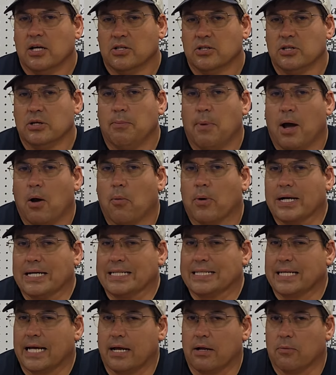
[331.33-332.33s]
So you might want
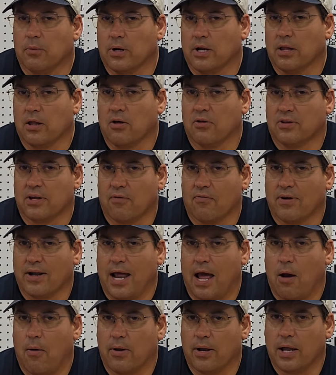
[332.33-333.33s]
to sand one of those
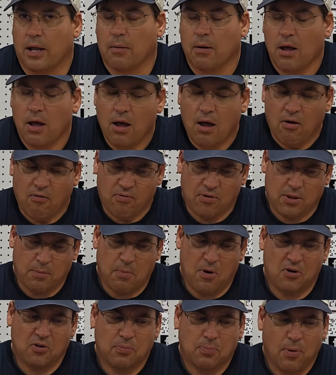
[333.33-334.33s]
every now and then. For
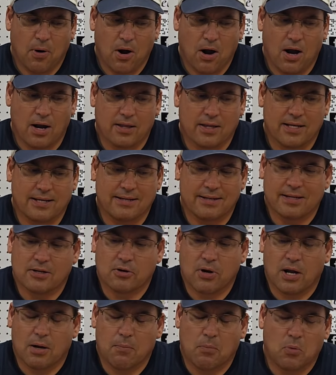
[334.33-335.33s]
the most part, these
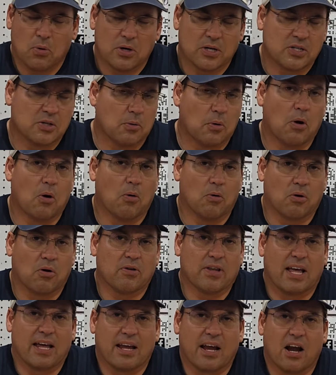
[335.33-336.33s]
end grain boards
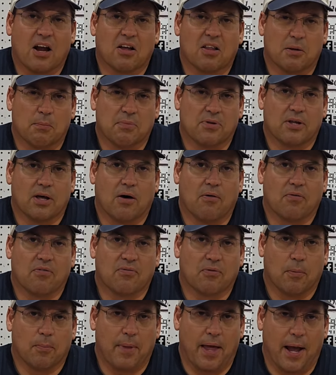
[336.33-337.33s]
take care of
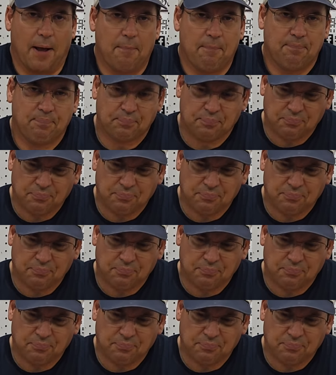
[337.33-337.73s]
themselves from that.